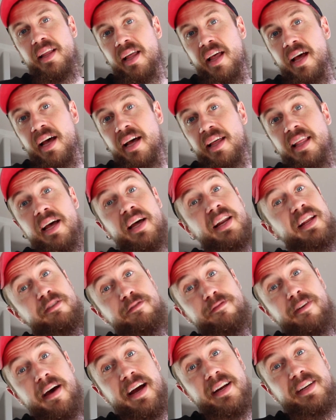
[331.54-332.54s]
that in
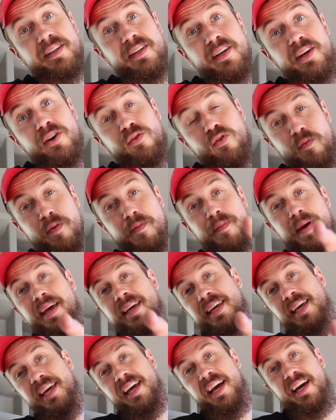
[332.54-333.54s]
fact we'll be
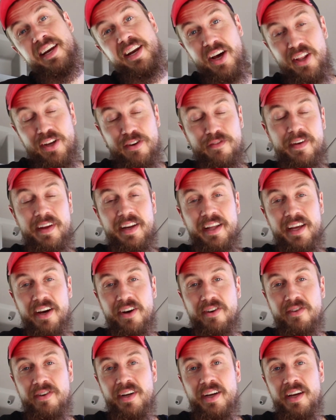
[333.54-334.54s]
making another
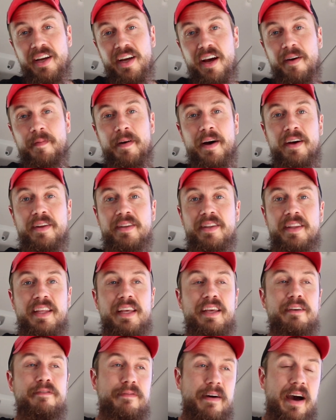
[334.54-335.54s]
video about
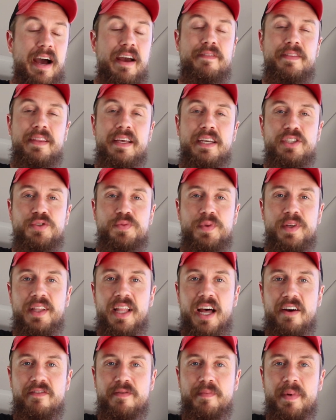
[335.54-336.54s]
the 5 things we
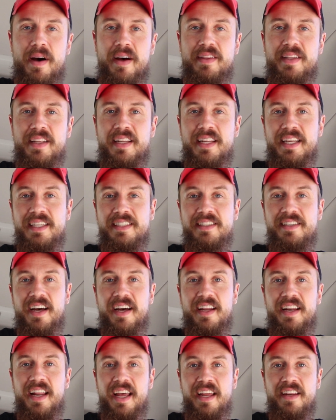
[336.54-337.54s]
love about the
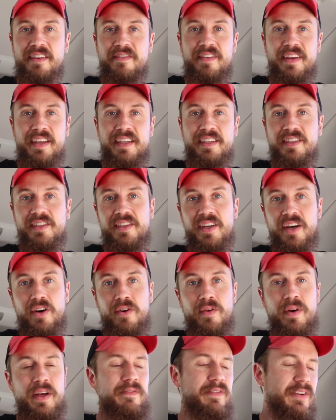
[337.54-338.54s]
Nissan NV.
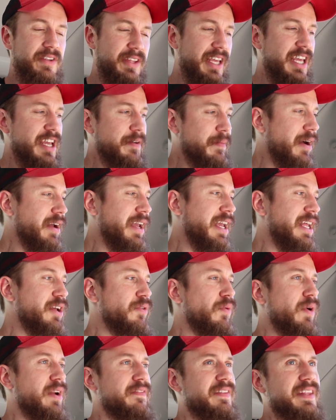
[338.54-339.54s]
So if you're thinking about
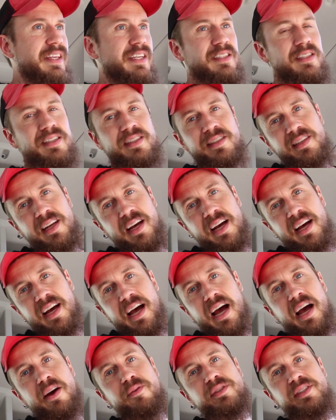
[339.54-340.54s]
getting one of these,
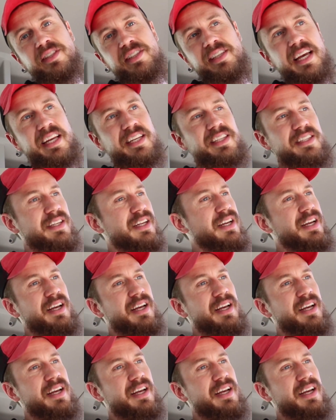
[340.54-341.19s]
I would say